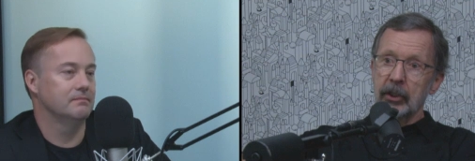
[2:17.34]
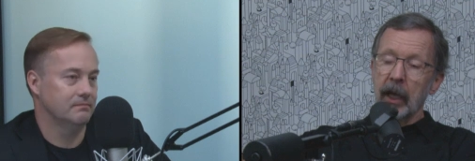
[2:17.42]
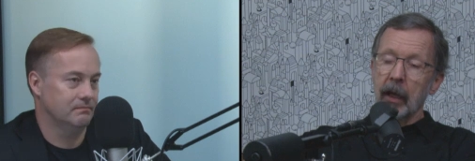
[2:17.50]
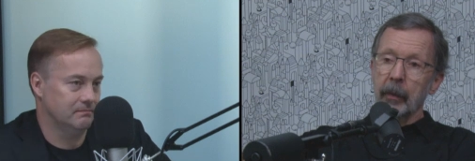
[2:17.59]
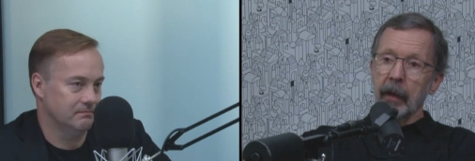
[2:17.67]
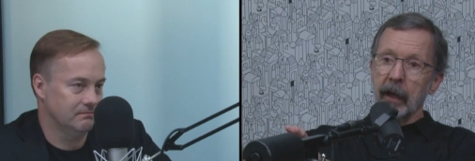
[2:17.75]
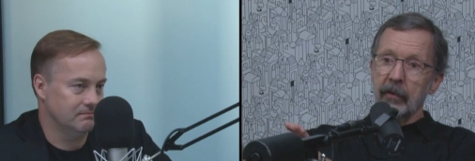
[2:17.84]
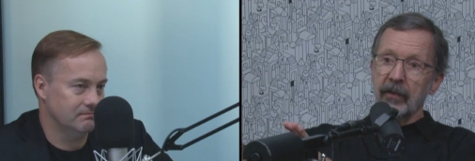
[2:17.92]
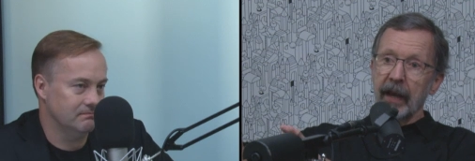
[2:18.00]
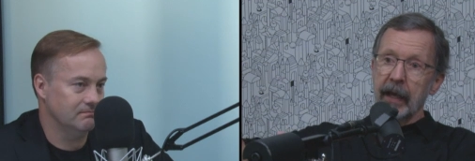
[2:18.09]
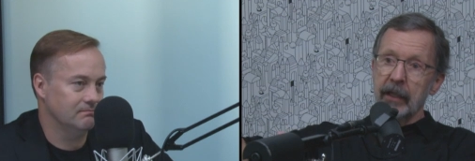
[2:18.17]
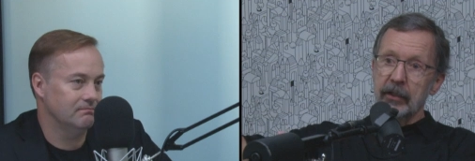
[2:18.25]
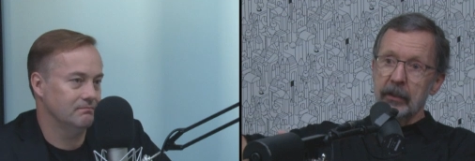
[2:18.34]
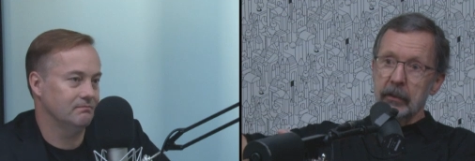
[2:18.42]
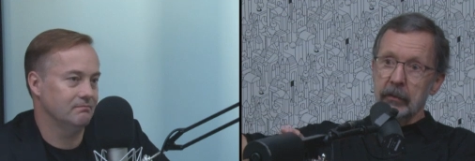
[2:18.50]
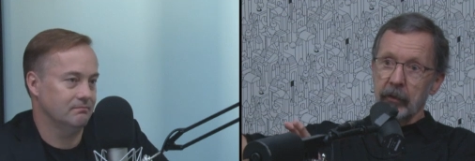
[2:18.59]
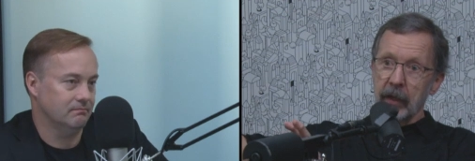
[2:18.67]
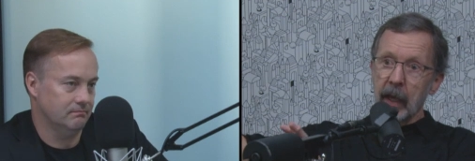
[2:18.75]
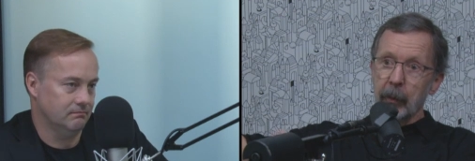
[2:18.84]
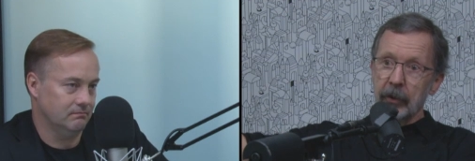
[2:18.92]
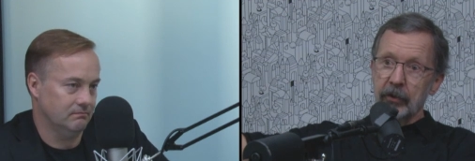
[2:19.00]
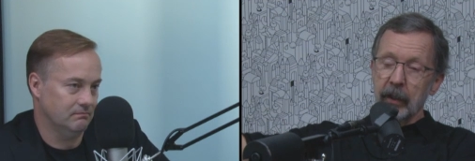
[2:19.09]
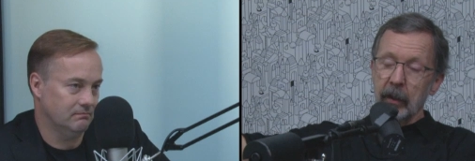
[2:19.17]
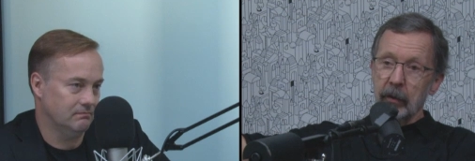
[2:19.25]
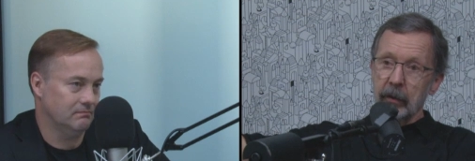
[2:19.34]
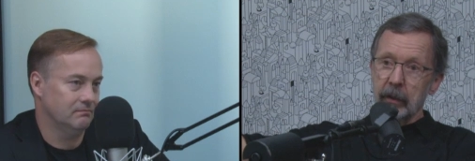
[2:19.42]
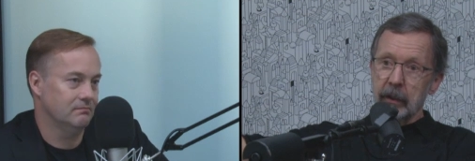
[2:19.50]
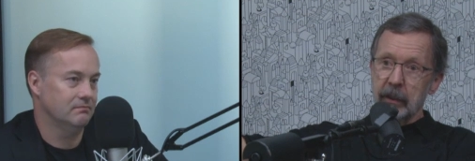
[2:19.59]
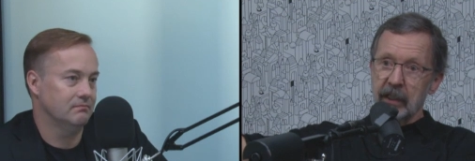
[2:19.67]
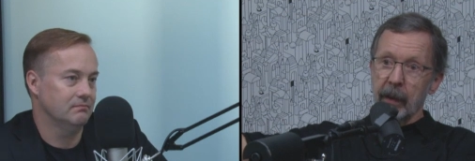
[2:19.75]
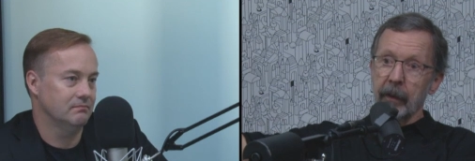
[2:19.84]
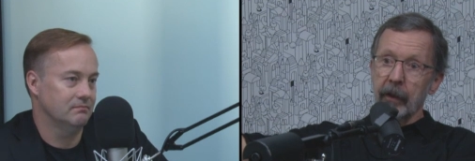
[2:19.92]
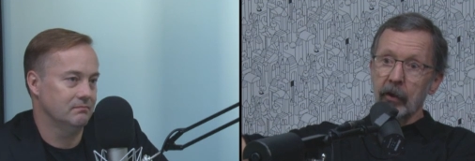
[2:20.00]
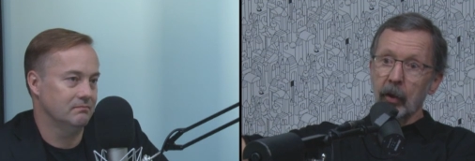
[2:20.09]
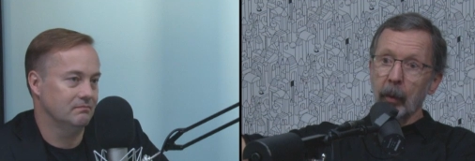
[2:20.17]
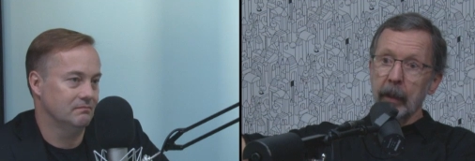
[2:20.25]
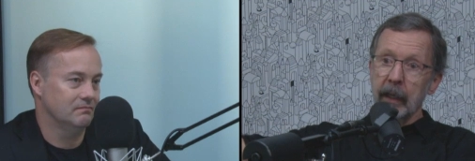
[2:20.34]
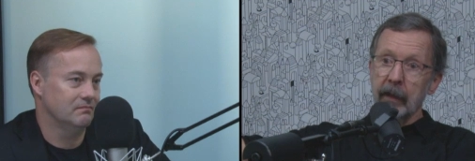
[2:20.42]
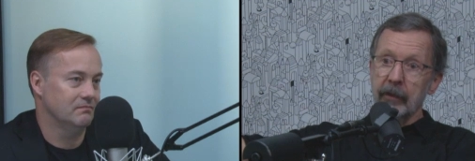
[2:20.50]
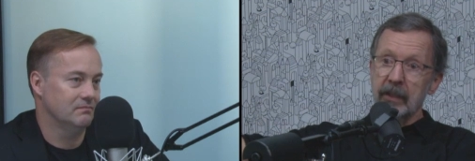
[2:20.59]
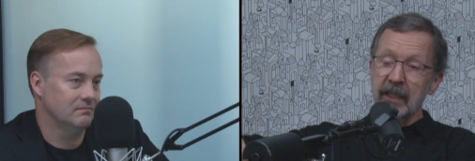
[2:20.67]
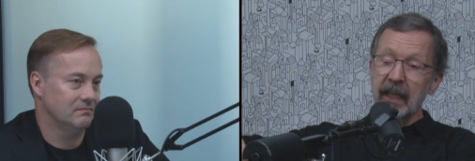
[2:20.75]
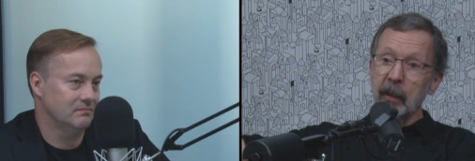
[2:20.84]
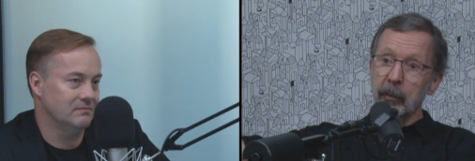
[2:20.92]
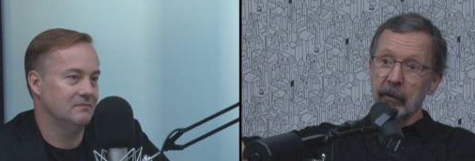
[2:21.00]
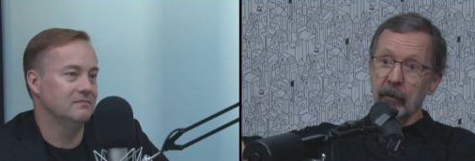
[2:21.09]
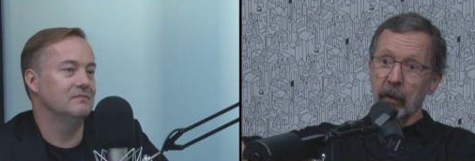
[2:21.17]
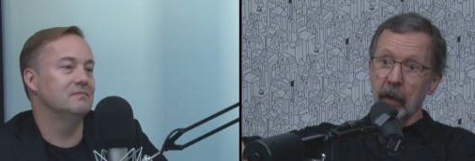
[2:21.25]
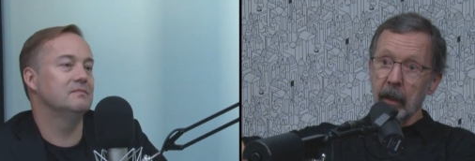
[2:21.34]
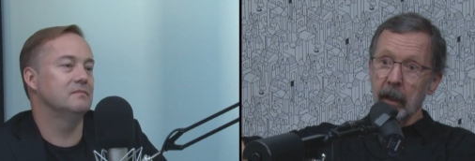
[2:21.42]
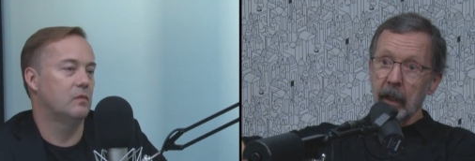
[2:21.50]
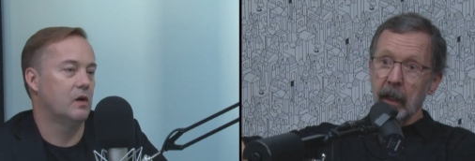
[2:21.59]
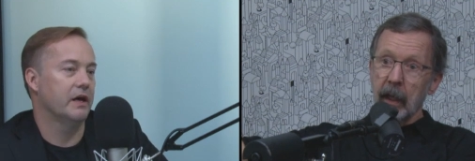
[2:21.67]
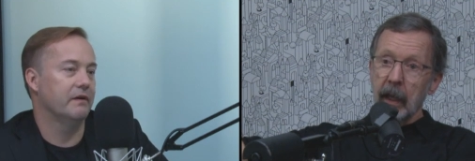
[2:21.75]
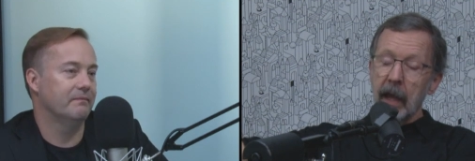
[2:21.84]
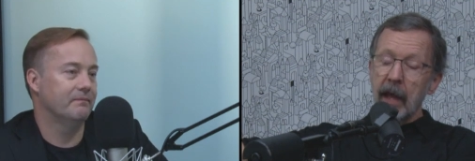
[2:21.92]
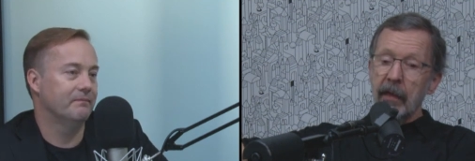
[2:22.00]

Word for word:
Speaker 1: to help advance the imagery to something that nobody had ever seen before. Right.